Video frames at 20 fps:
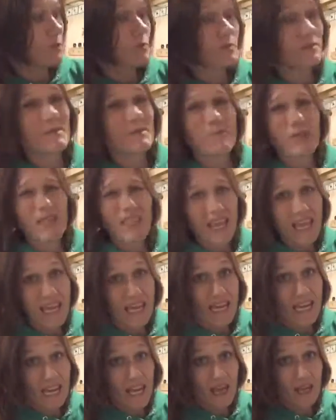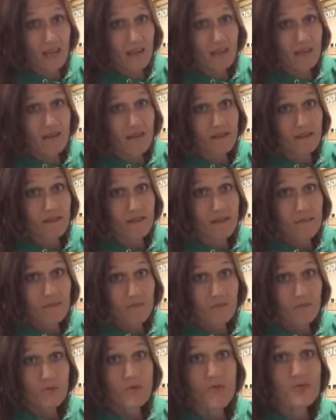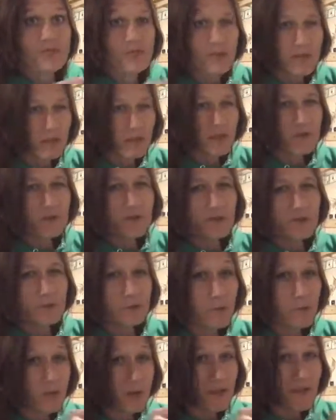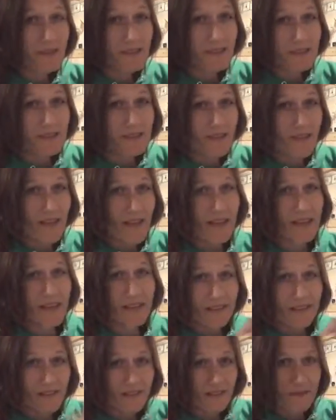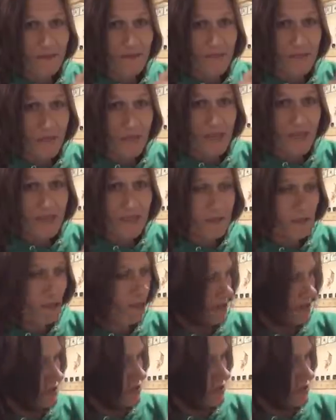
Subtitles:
it would be planing, which is something you do to wood to like make it small,